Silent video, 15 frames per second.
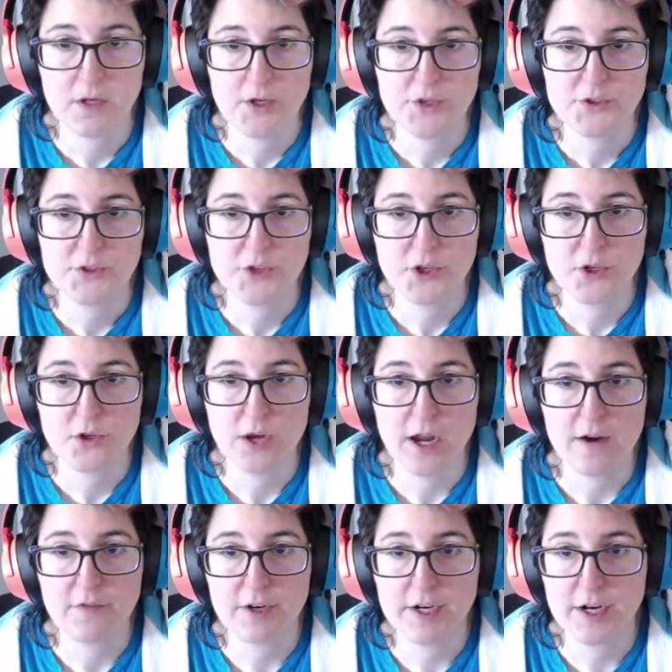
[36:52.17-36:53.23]
So
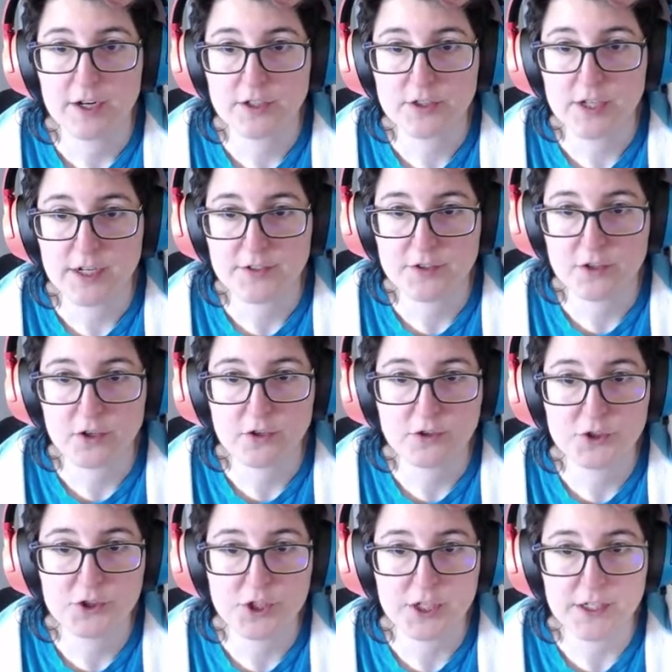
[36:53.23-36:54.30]
every character has their own
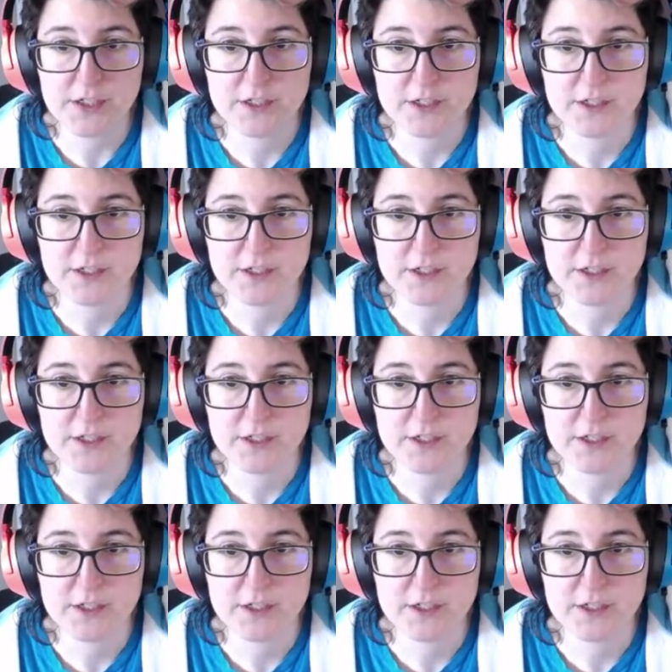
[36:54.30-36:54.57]
sheet.